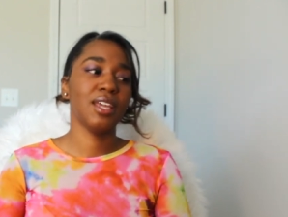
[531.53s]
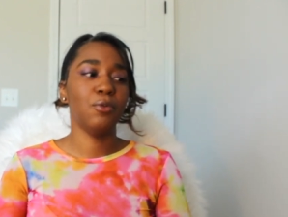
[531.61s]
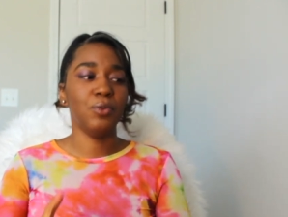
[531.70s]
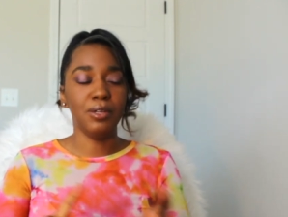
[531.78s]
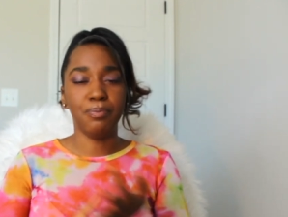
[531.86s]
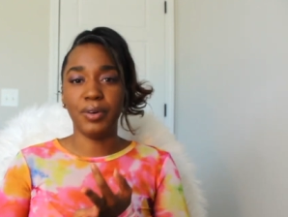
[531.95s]

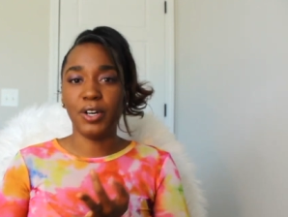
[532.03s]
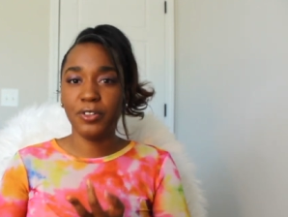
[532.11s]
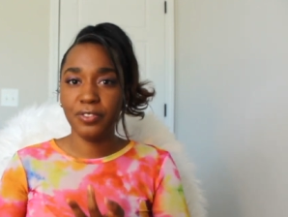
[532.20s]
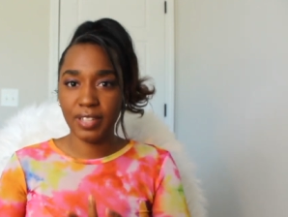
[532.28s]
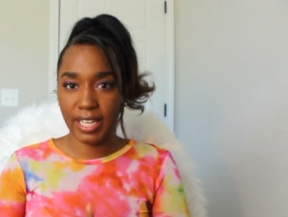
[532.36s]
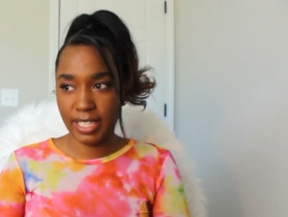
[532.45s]
We
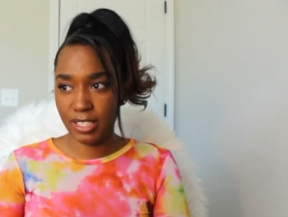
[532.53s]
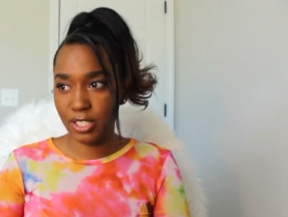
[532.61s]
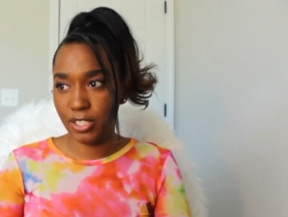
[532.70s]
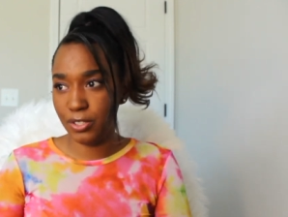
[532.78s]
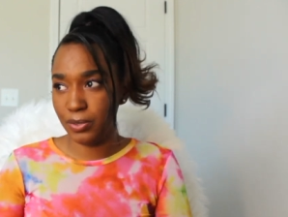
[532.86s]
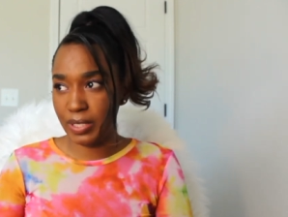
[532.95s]
both like
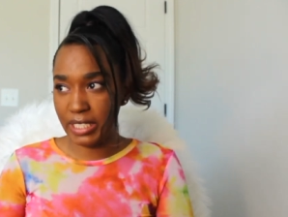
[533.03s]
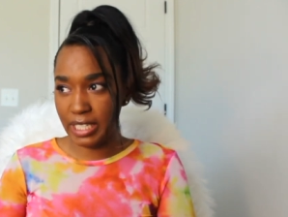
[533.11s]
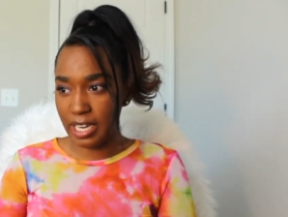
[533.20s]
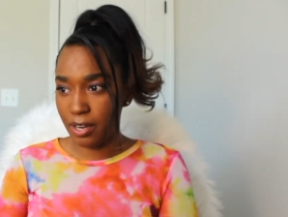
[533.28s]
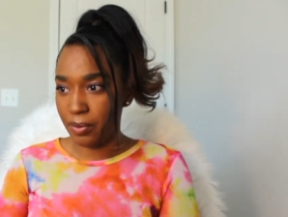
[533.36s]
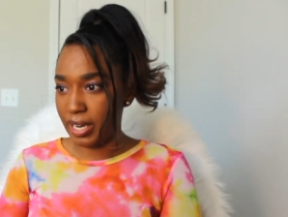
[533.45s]
to do
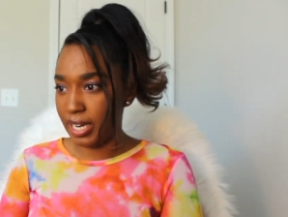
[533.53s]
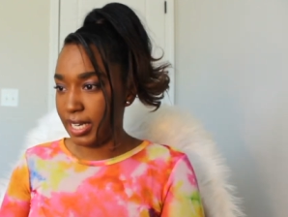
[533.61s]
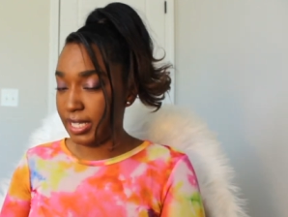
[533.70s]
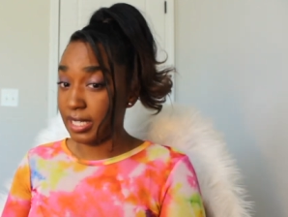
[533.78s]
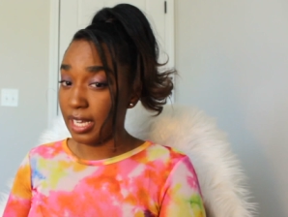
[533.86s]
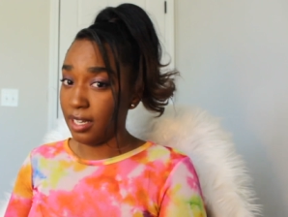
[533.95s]

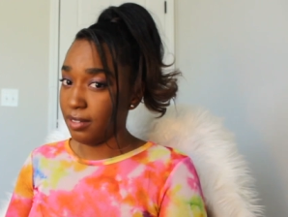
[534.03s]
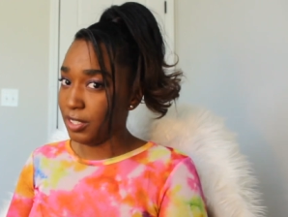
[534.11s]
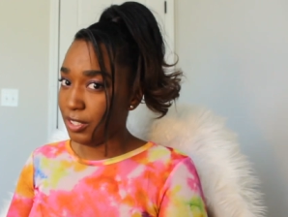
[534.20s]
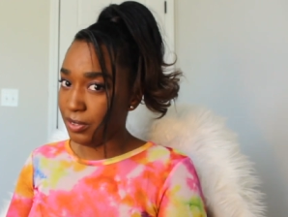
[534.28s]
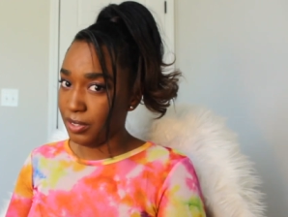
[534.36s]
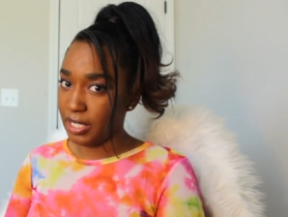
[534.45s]
DIYs. I love
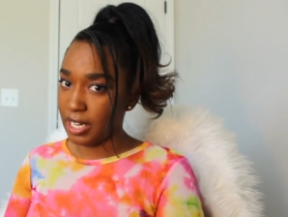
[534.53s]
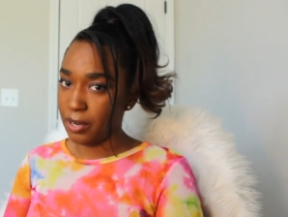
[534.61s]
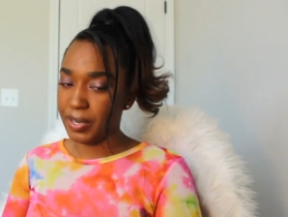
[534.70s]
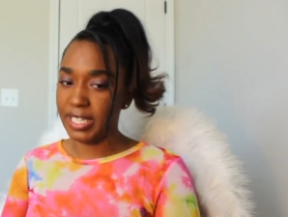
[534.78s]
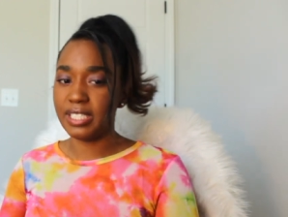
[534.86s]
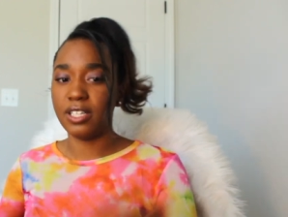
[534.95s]
to do
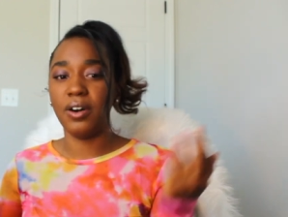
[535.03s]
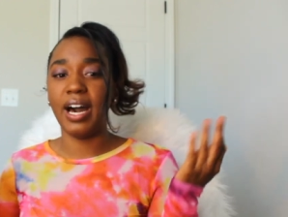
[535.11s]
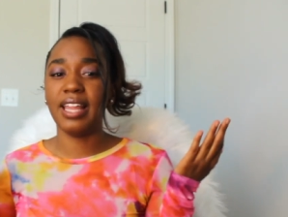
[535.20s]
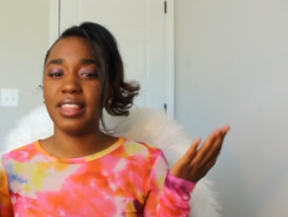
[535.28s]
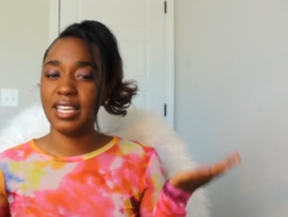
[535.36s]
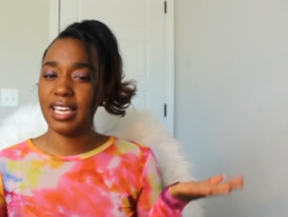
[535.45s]
DIYs. So
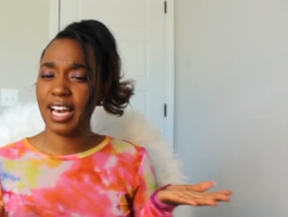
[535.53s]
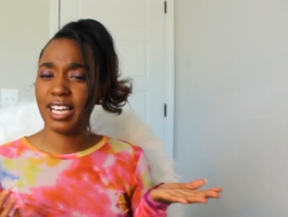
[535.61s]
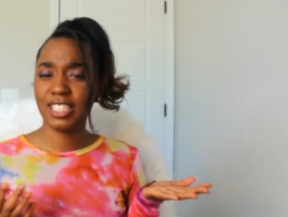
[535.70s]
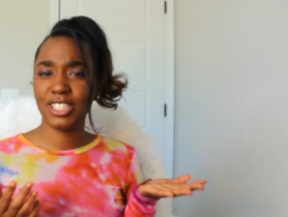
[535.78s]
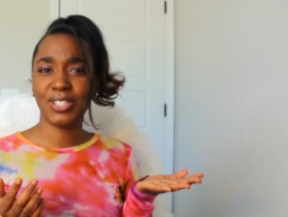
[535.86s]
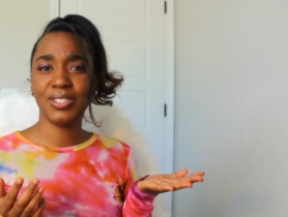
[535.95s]
I think I
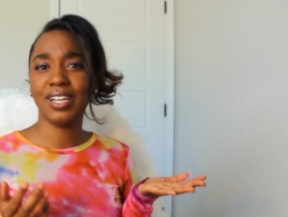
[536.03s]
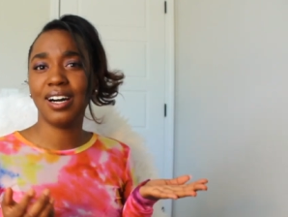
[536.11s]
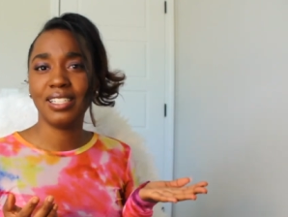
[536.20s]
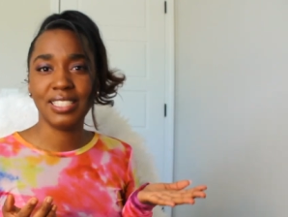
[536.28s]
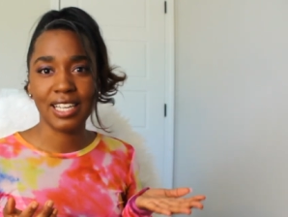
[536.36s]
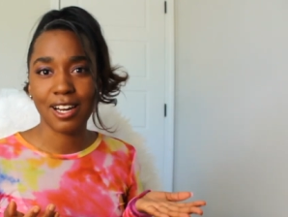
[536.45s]
can show
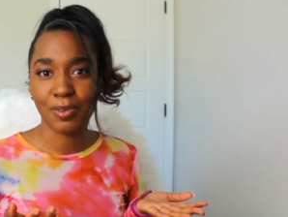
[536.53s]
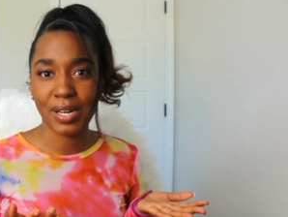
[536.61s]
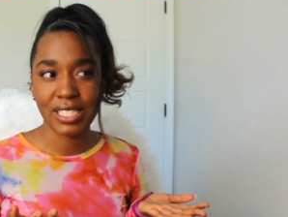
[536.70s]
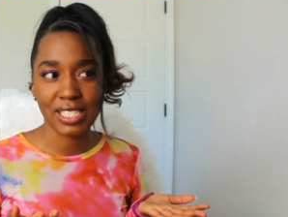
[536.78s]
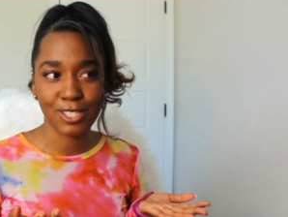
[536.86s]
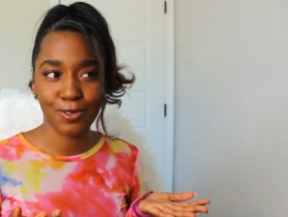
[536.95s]
y'all
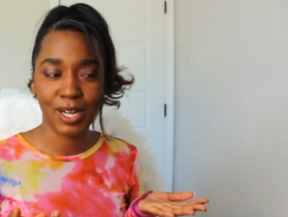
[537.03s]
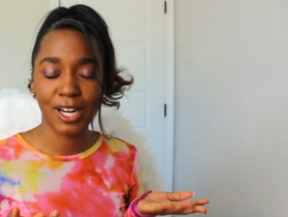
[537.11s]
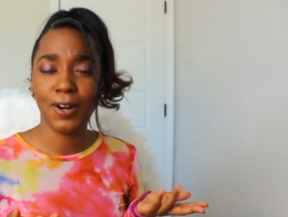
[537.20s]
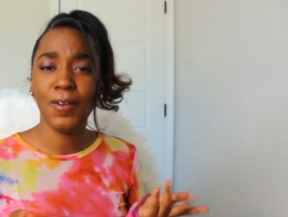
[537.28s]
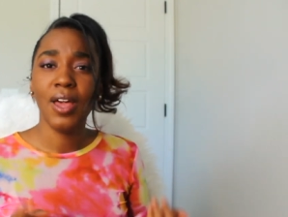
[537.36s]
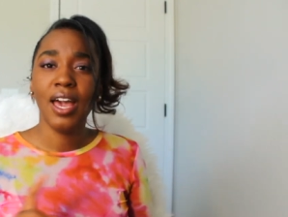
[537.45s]
DIYs as
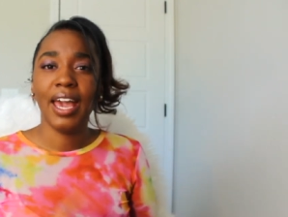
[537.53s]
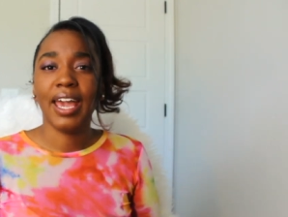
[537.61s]
well.